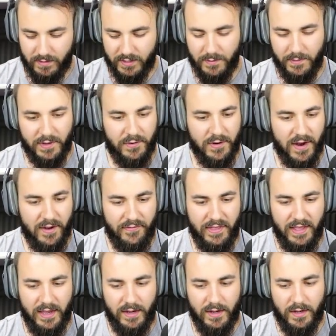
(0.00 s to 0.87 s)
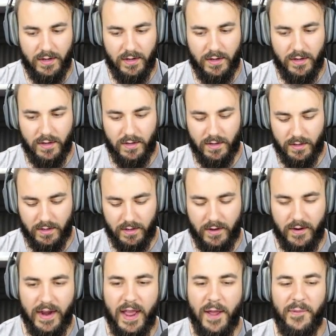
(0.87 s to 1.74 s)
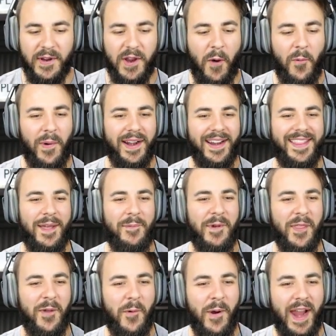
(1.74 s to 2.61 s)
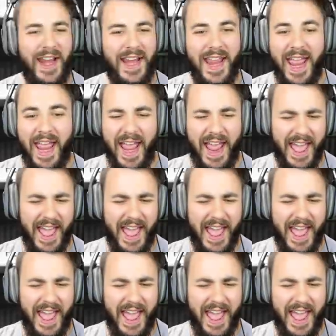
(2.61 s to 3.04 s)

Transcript: can we craft that? All right, we got one of them on the way.